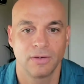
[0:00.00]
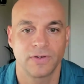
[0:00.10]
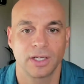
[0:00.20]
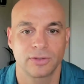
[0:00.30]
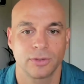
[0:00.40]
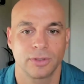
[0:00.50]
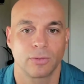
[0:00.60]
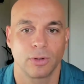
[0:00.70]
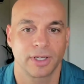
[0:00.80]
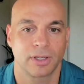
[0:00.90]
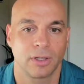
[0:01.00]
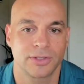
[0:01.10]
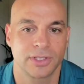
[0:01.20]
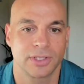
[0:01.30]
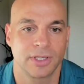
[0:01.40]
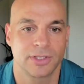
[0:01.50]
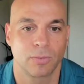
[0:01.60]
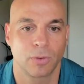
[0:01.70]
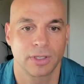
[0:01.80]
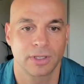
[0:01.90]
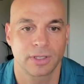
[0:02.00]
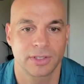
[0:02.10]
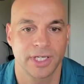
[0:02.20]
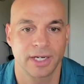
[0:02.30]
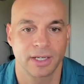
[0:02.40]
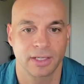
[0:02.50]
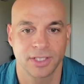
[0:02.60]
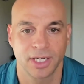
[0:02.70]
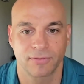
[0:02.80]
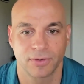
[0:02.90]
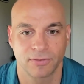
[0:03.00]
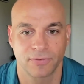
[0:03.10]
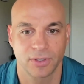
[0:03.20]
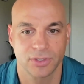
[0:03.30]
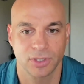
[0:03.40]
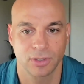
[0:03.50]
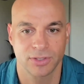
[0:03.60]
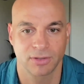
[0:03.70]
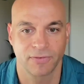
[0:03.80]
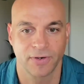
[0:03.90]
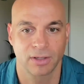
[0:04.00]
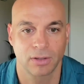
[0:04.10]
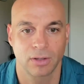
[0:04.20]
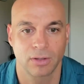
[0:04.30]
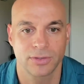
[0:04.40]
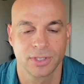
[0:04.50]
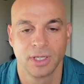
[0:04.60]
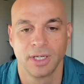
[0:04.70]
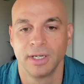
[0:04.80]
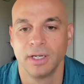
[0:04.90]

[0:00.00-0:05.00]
If not doing rolling close, is it worth setting a date for the first close and the final close?